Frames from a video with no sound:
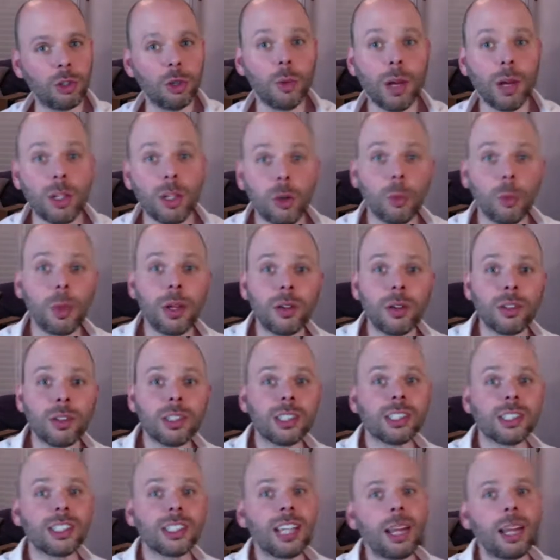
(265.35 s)
You might not be on
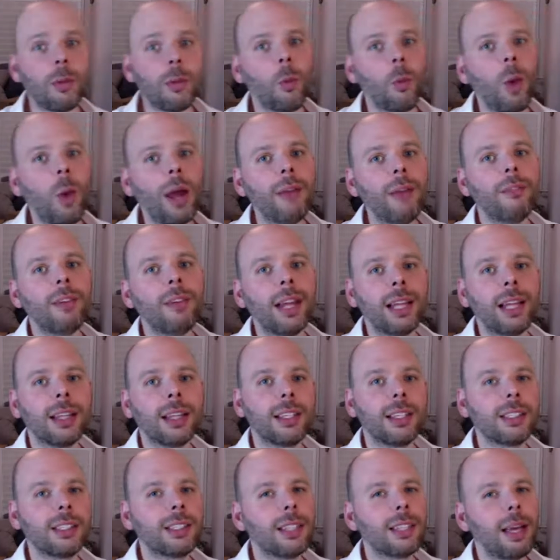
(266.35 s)
the same wavelength
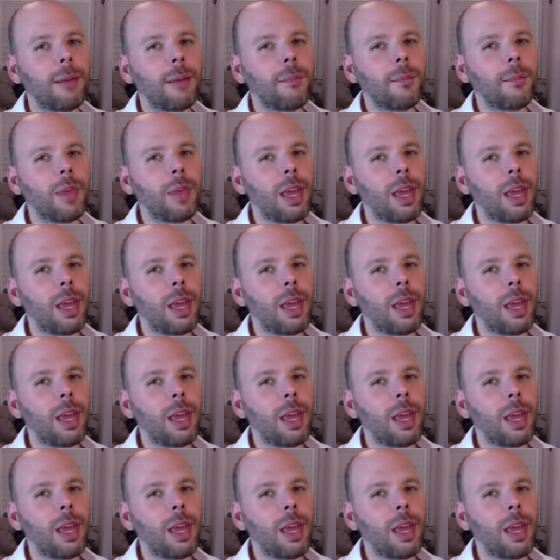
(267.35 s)
as them.